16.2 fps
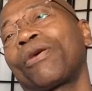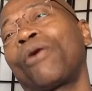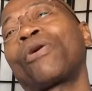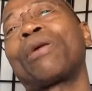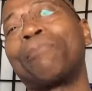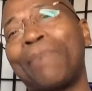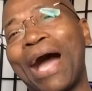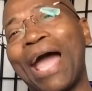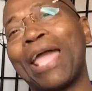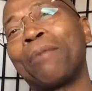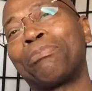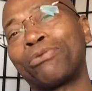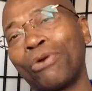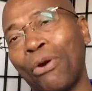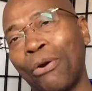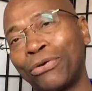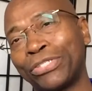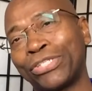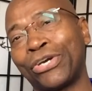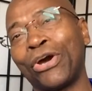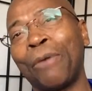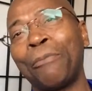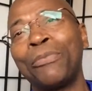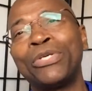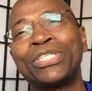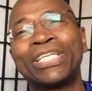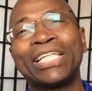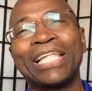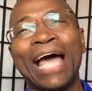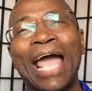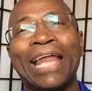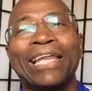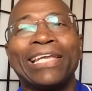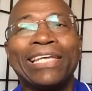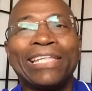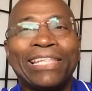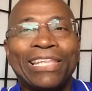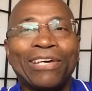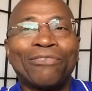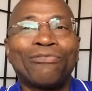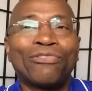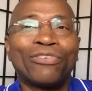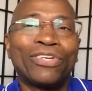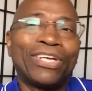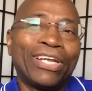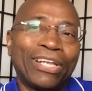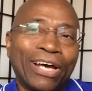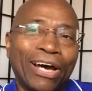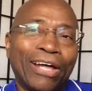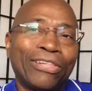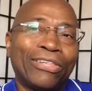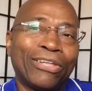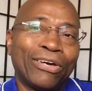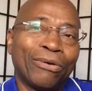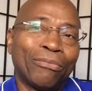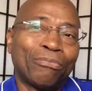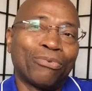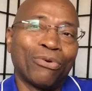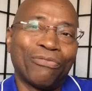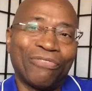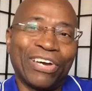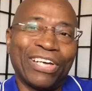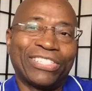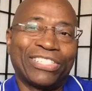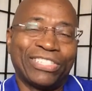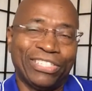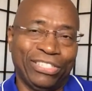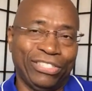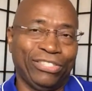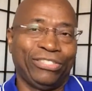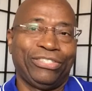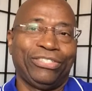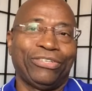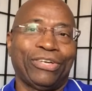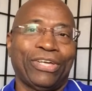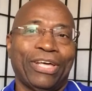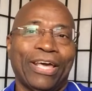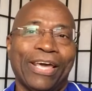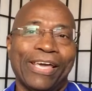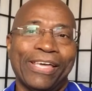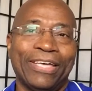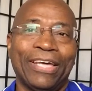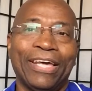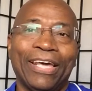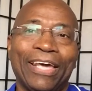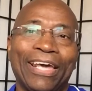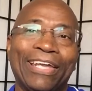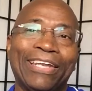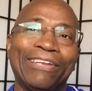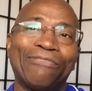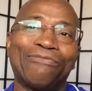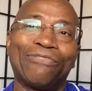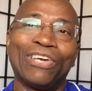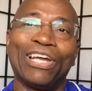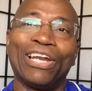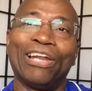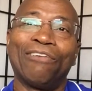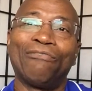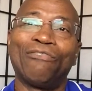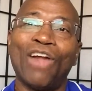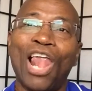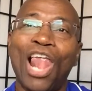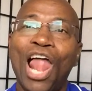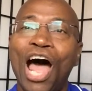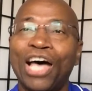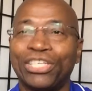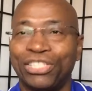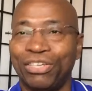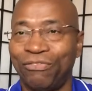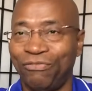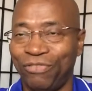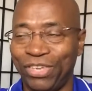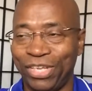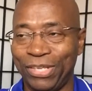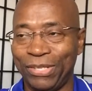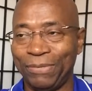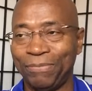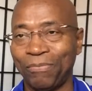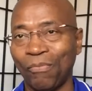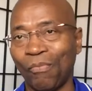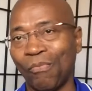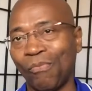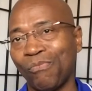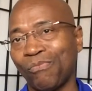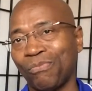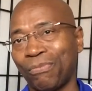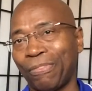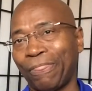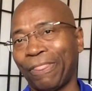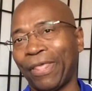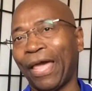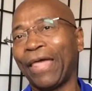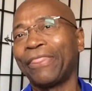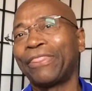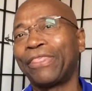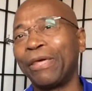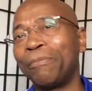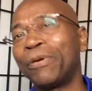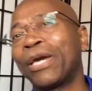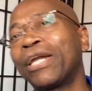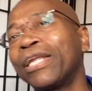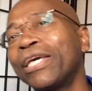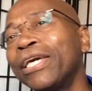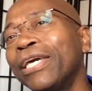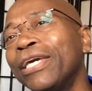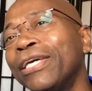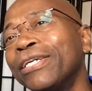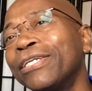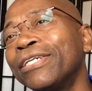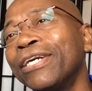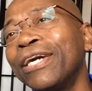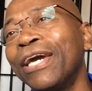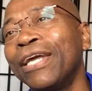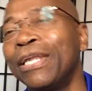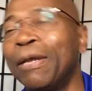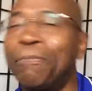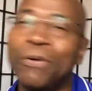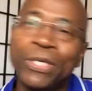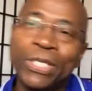Okay, my approach is going to be slightly different than other professionals, okay, in the field of philosophy. Typically, the